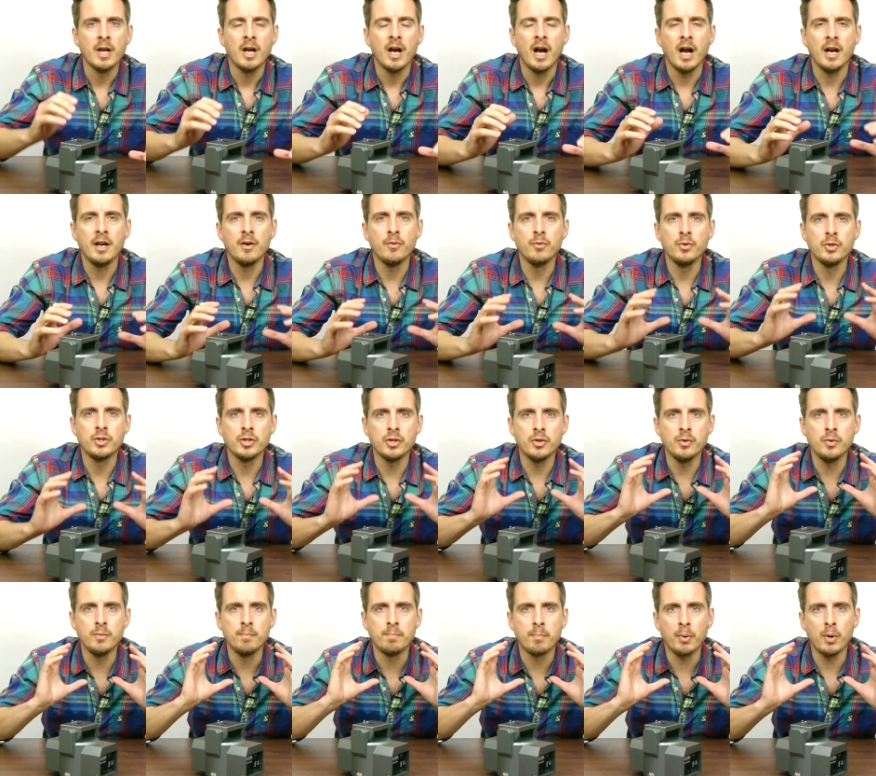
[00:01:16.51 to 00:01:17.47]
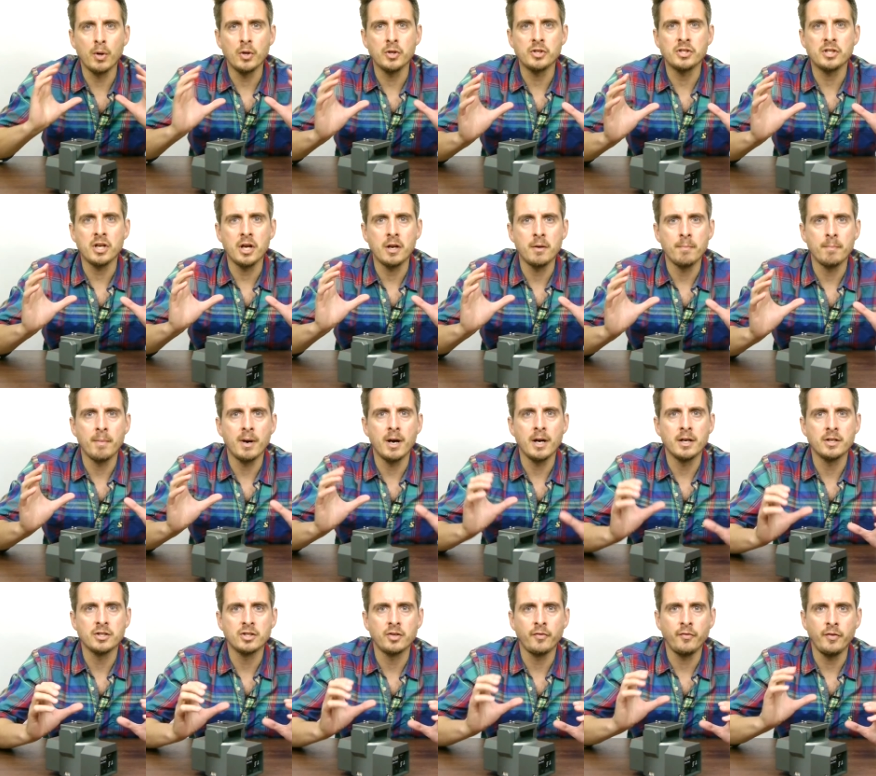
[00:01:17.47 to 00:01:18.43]
and it will do plus and
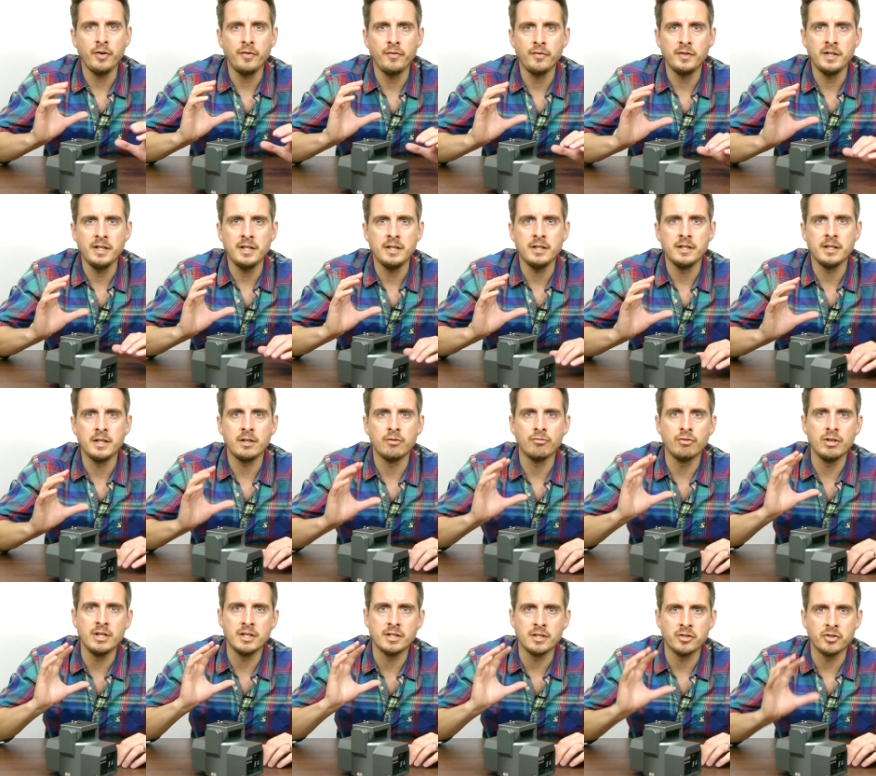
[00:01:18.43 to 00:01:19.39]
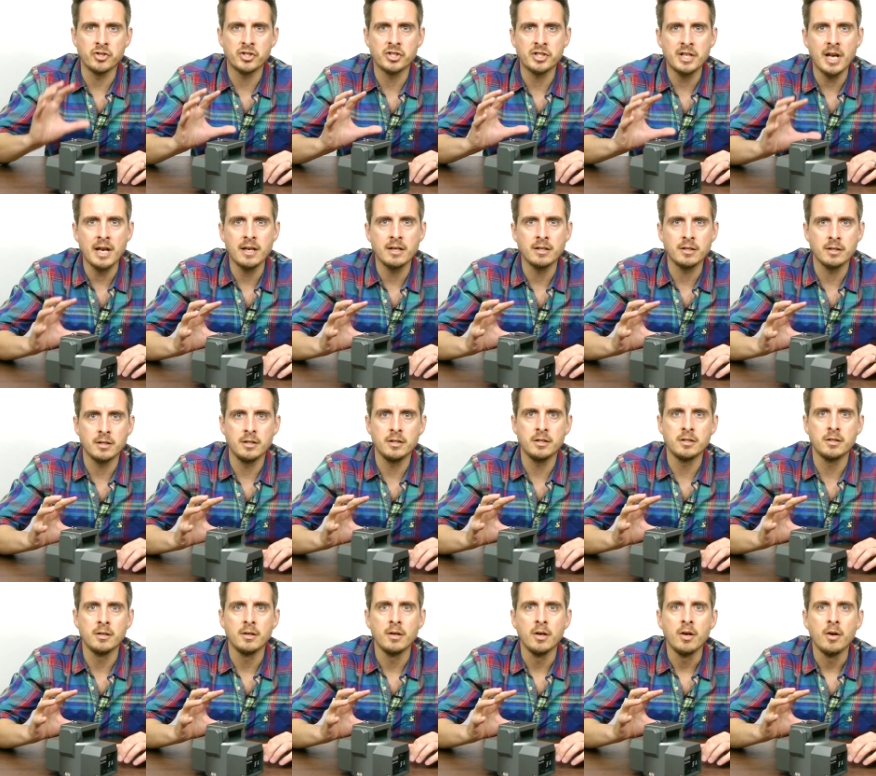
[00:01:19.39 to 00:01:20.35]
minus 15 degrees as standard,
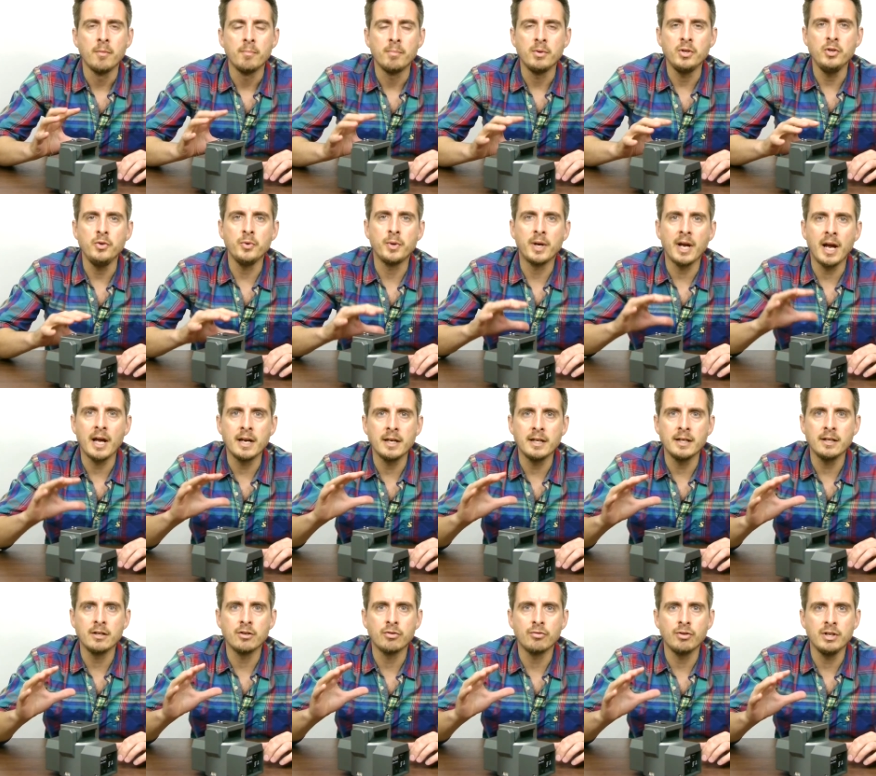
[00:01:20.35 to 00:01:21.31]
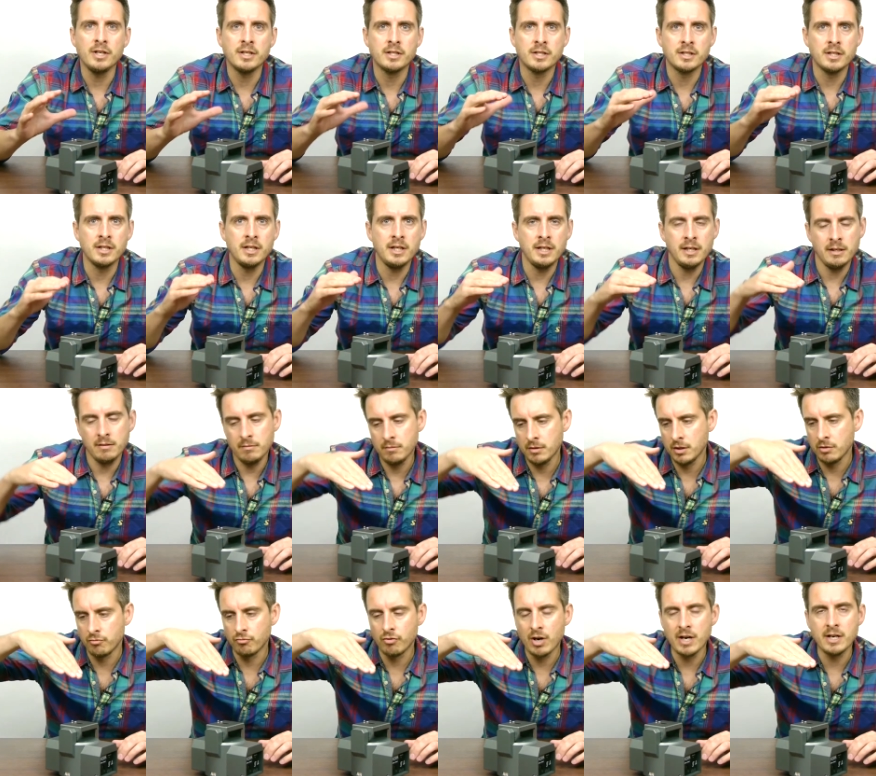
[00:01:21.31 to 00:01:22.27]
but you can increase the,
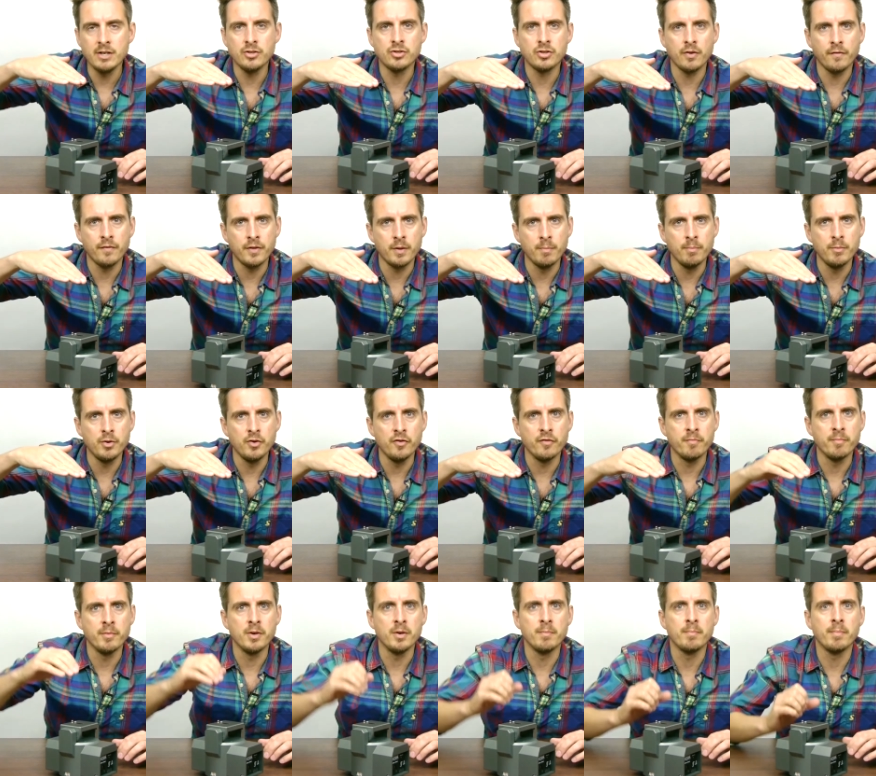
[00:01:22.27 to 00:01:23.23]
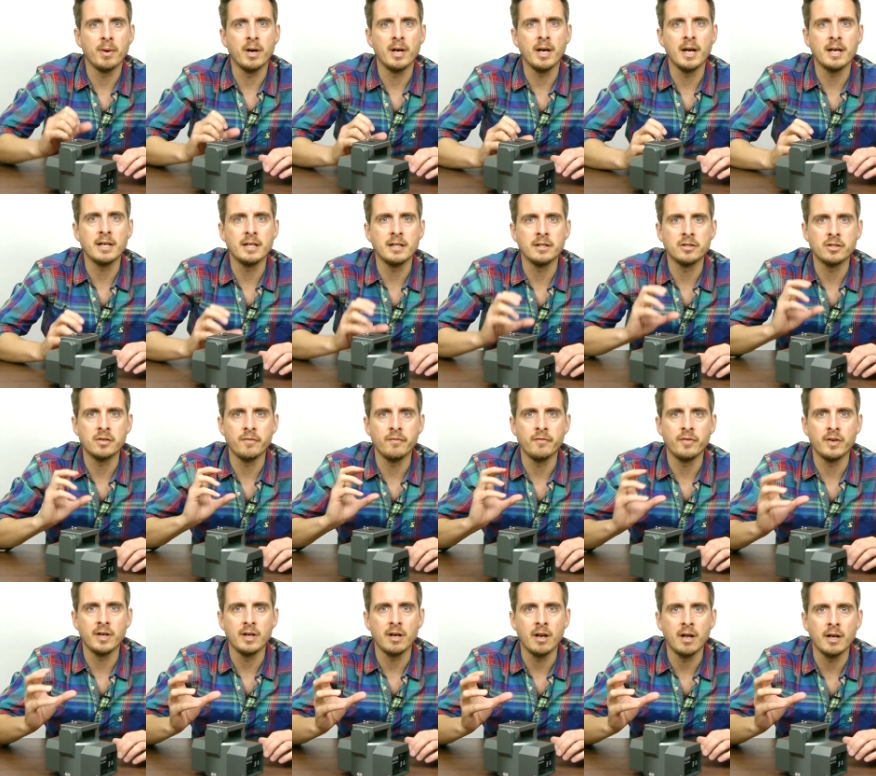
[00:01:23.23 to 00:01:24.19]
the range of the movement by adding
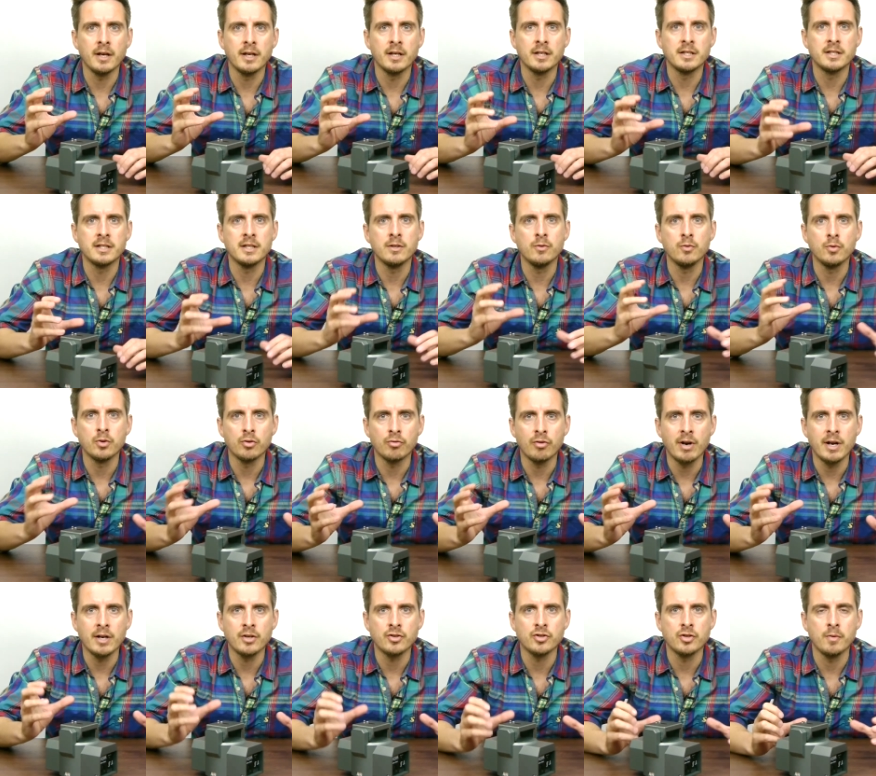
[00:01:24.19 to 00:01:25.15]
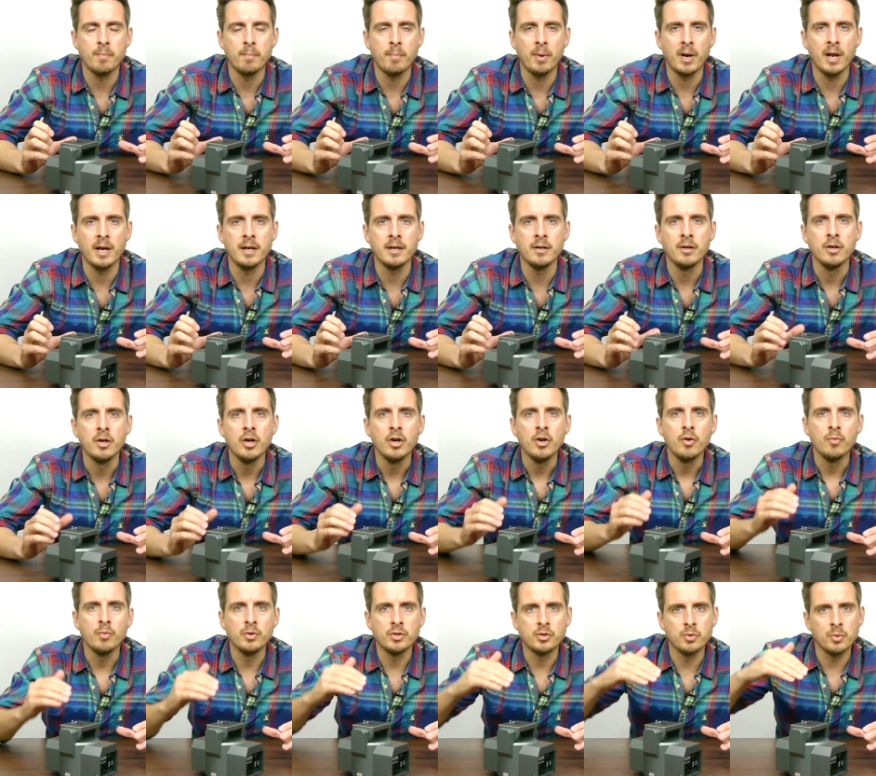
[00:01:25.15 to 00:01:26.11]
something like a tilt correction plate,
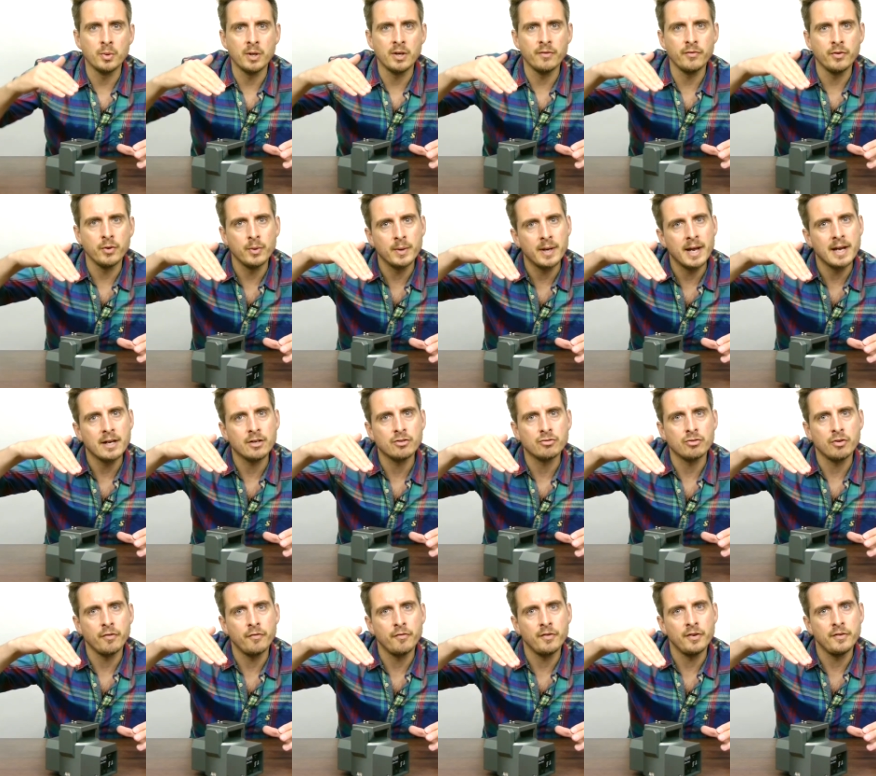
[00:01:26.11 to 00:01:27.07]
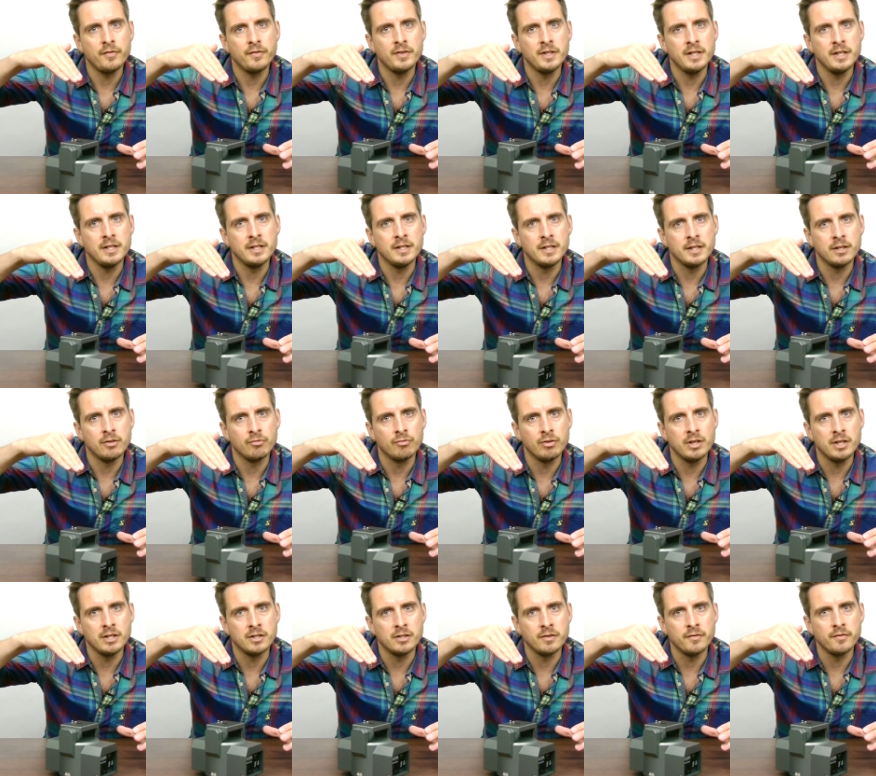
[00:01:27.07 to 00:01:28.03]
which will give you an extra 15
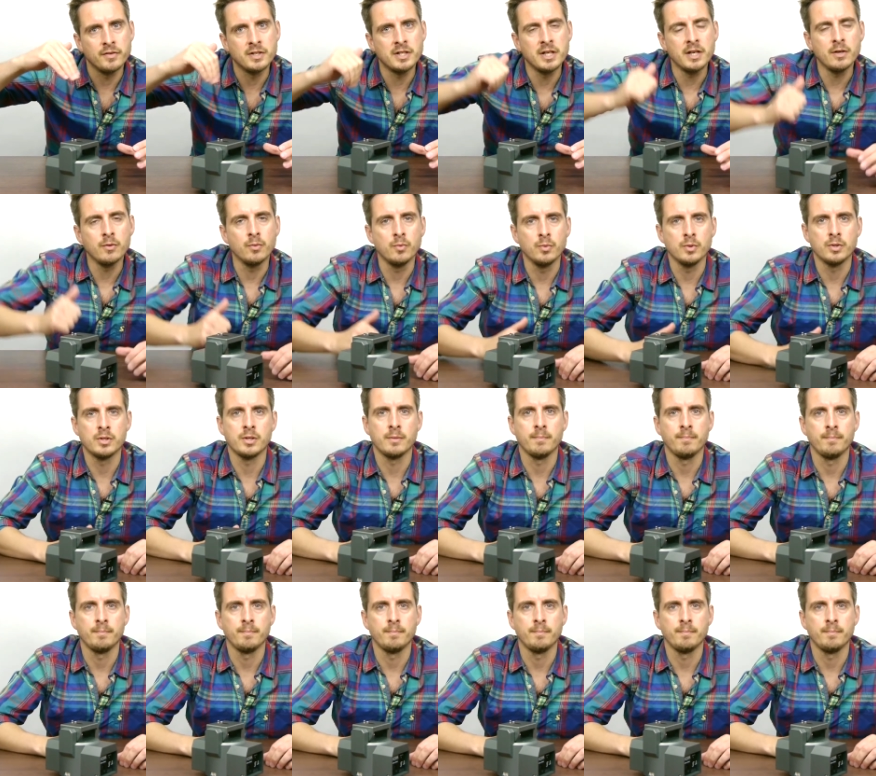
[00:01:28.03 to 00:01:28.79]
degrees of tilt.